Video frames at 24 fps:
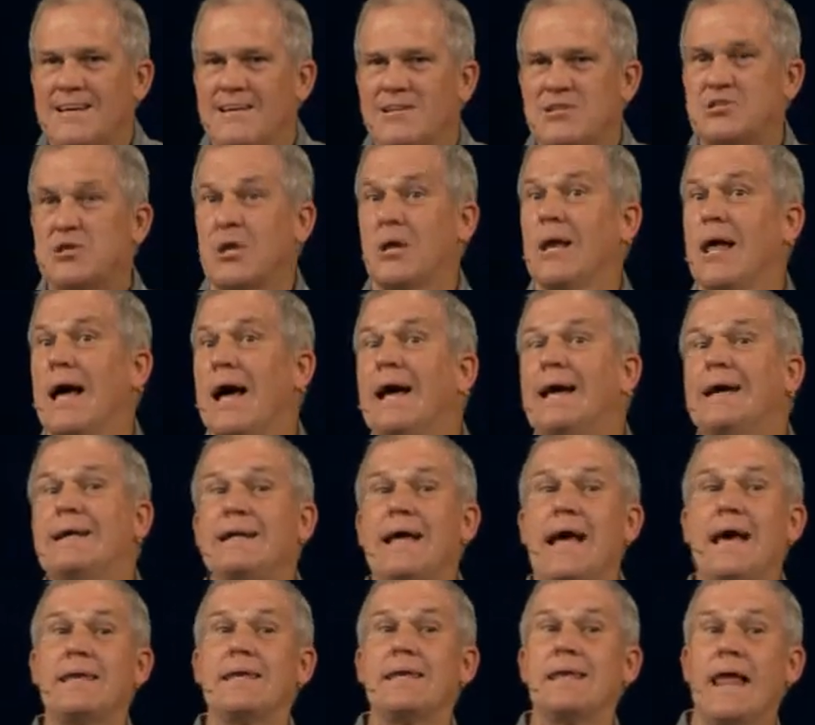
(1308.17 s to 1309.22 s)
Delight
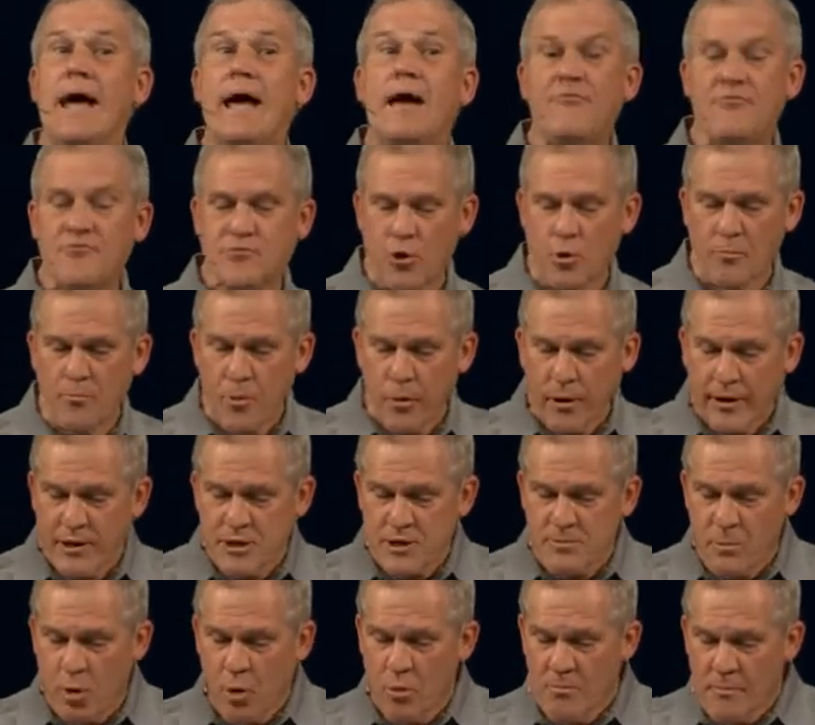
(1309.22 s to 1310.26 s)
and laughter
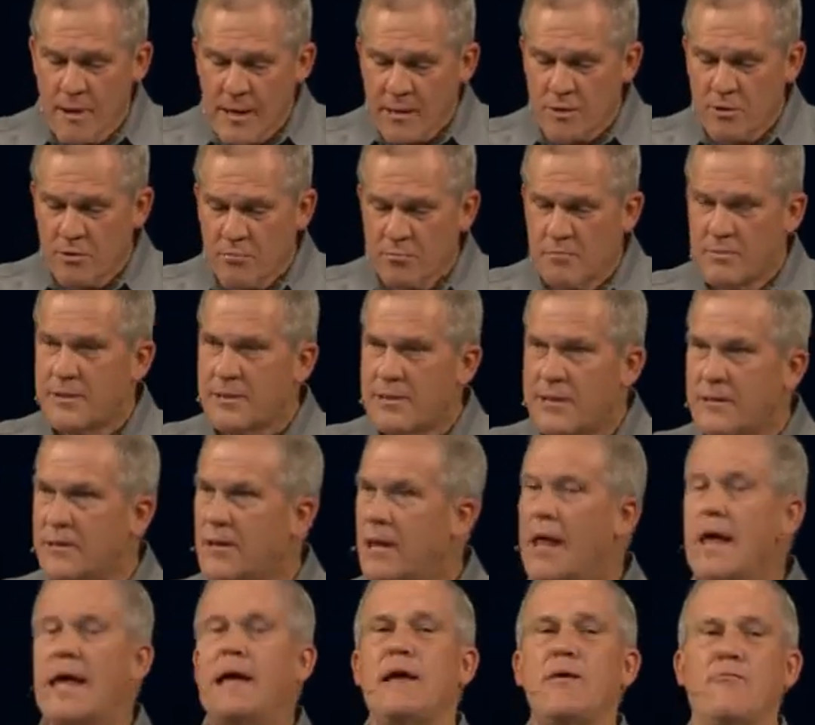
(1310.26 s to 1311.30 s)
brings momentum in
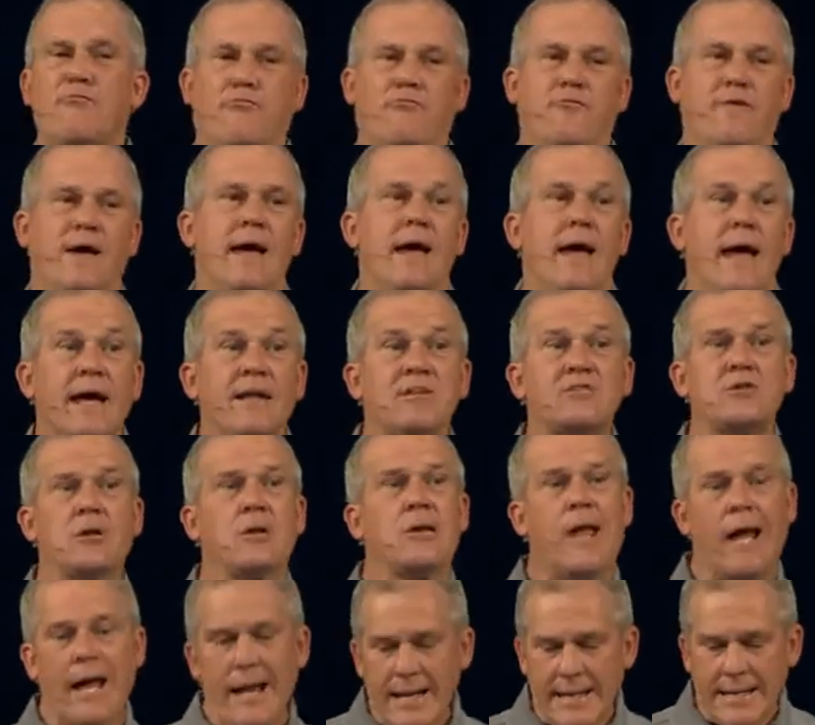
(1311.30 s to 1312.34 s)
life. And
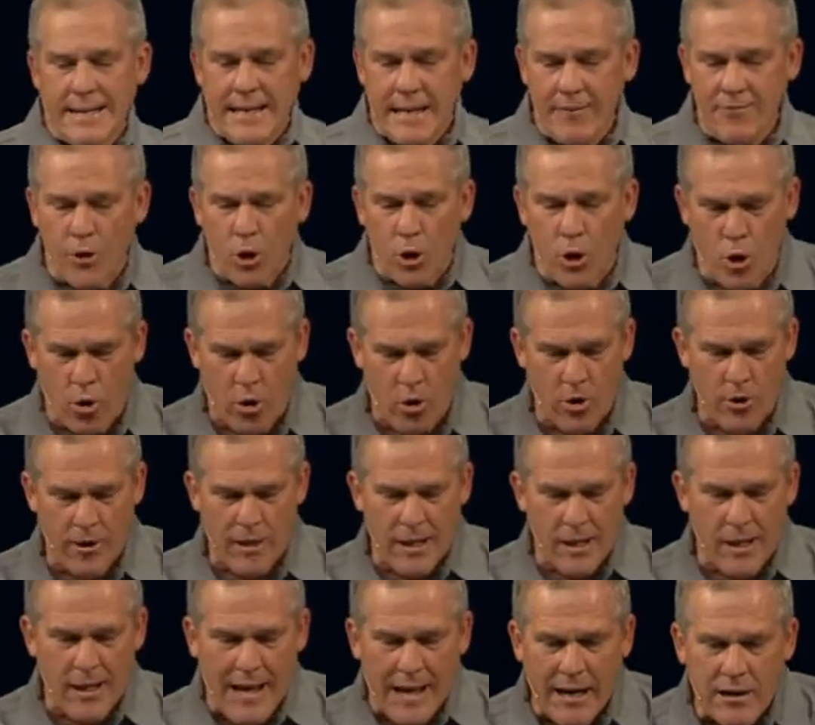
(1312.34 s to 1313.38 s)
delighting in the Lord
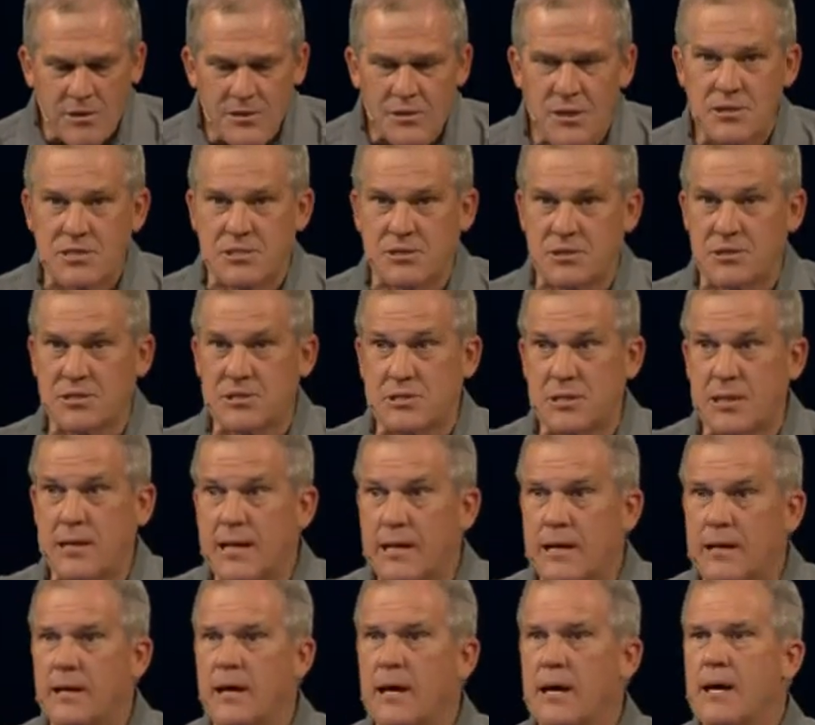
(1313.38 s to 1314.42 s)
allows us to
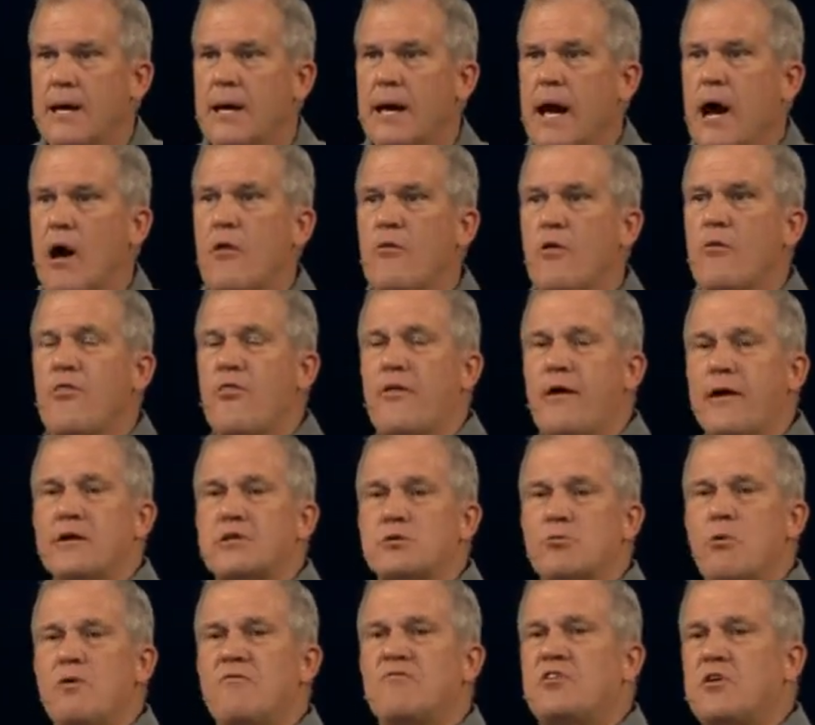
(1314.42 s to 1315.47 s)
see how the things
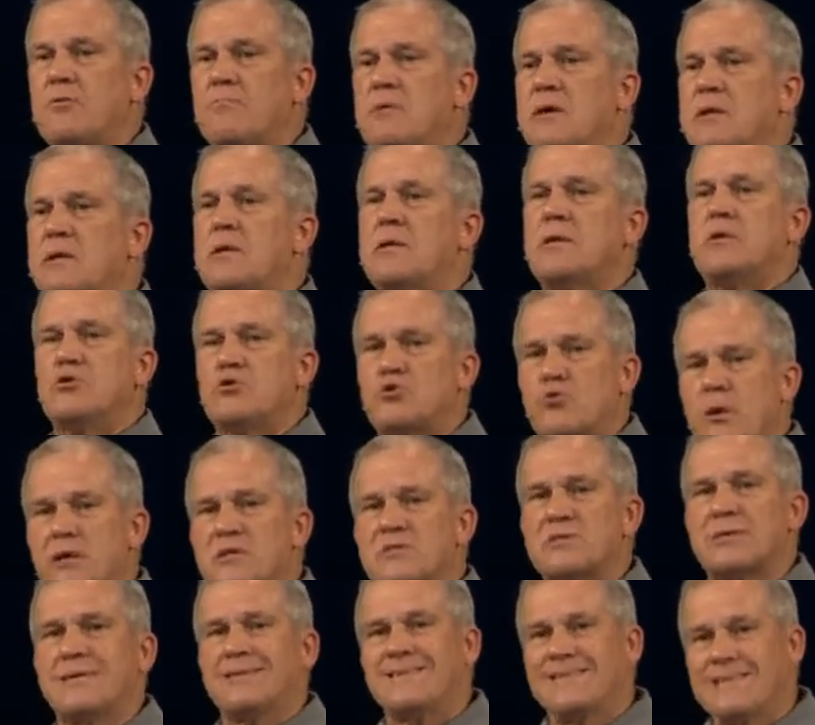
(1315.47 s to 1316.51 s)
we've committed and
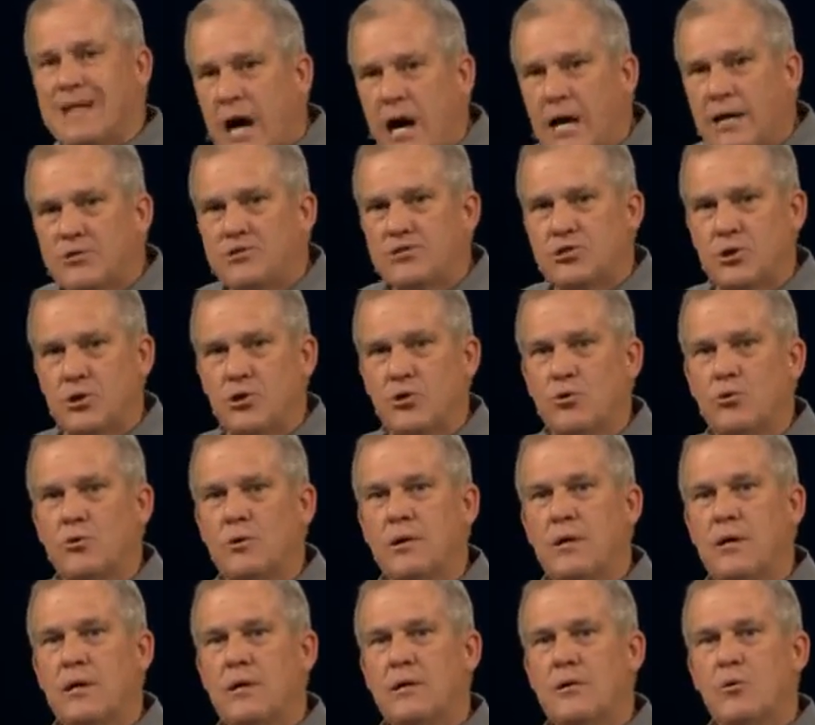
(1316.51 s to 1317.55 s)
trusted God to,
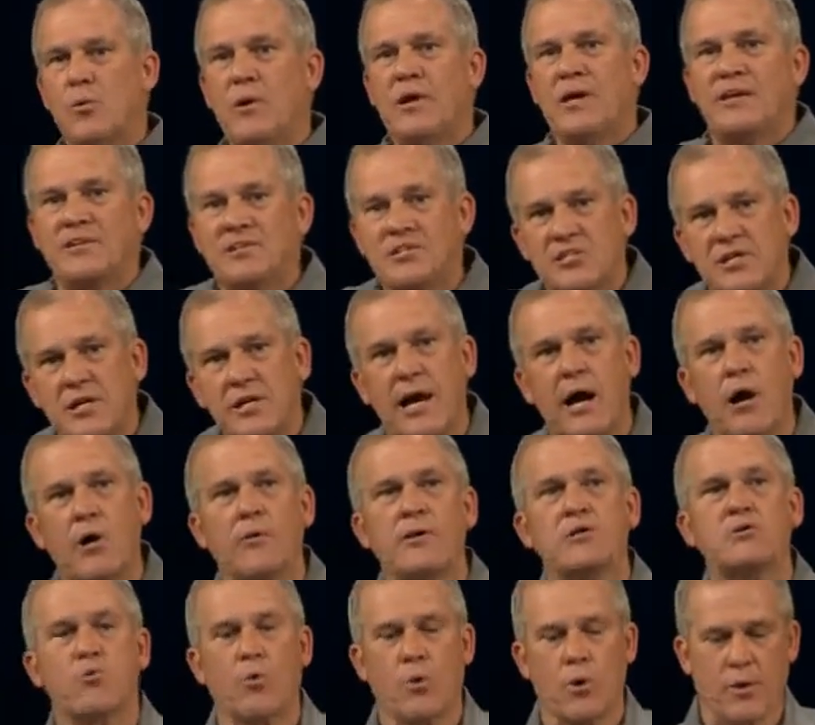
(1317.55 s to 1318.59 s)
we can see how
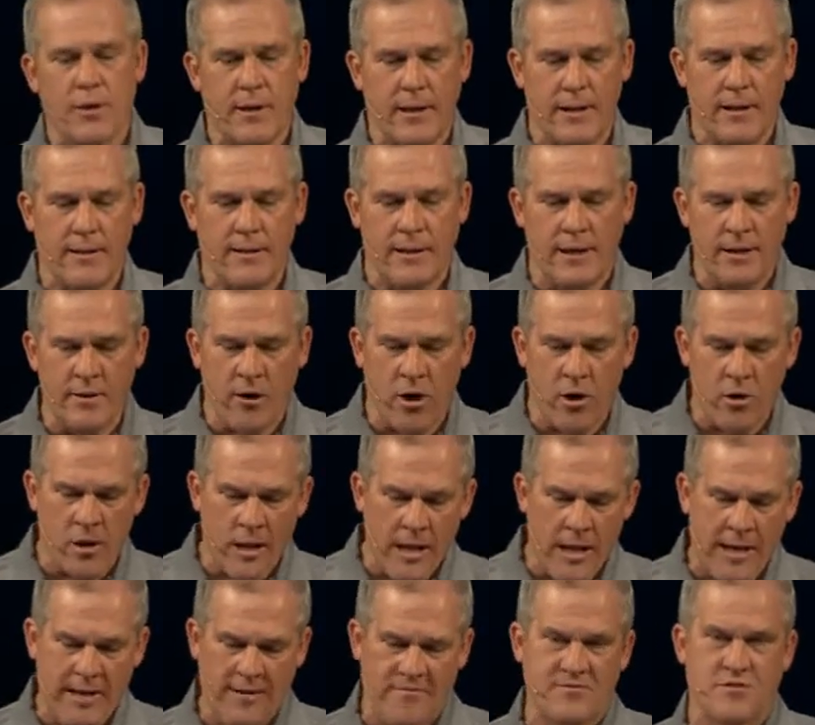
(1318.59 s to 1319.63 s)
He's working in our
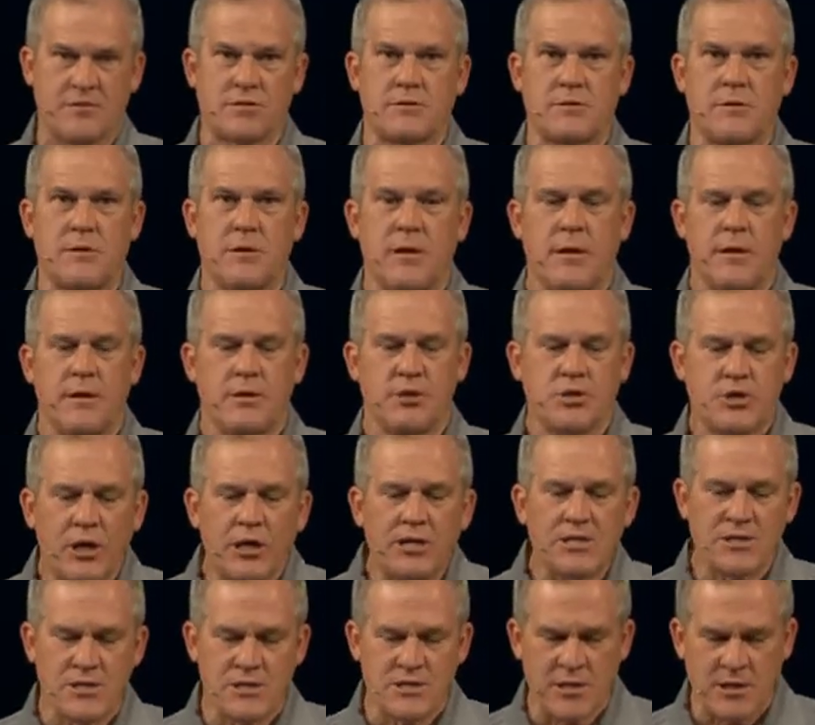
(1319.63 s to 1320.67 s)
lives.
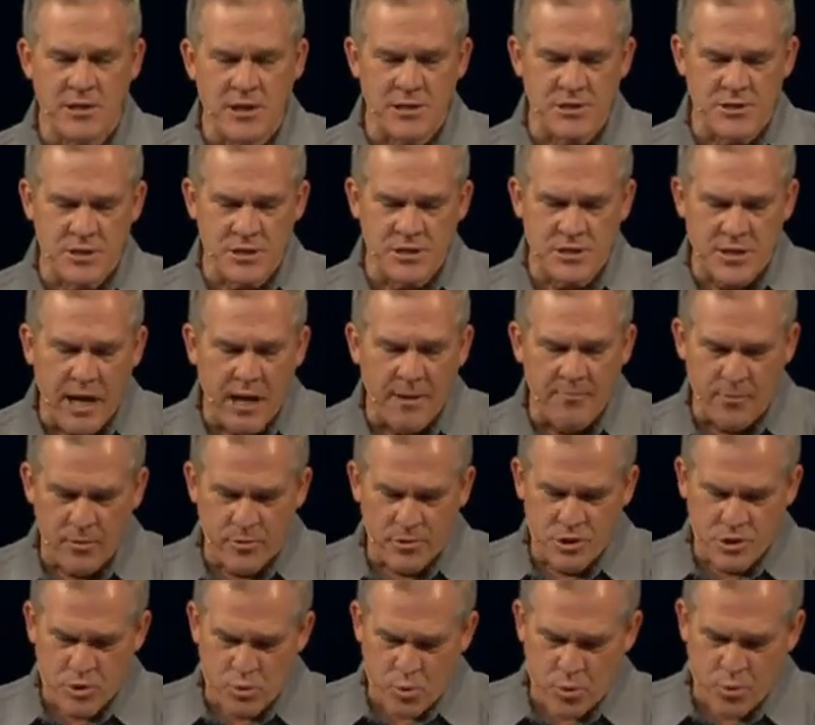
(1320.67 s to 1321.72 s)
Jesus and his
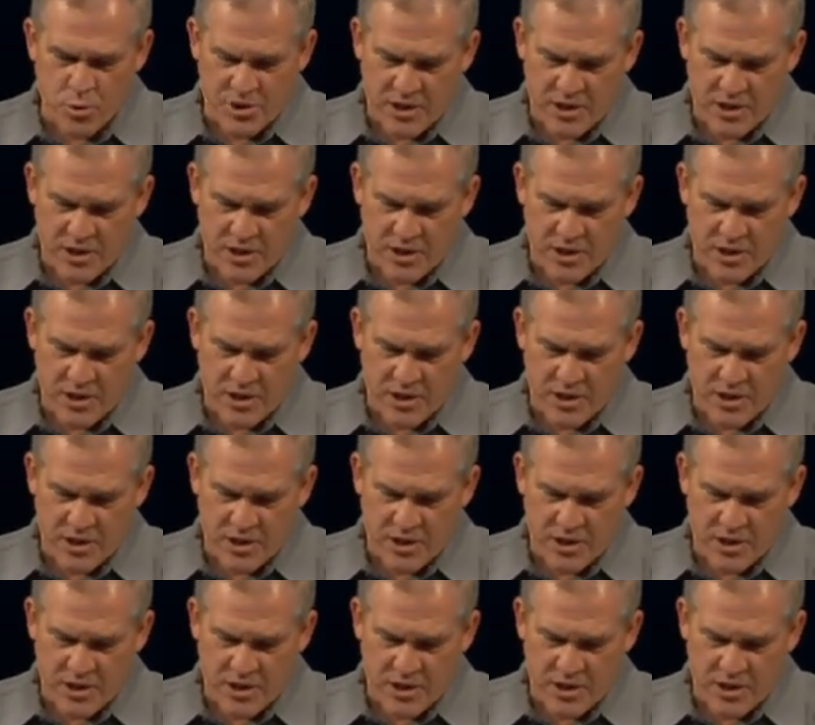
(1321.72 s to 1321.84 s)
disciples were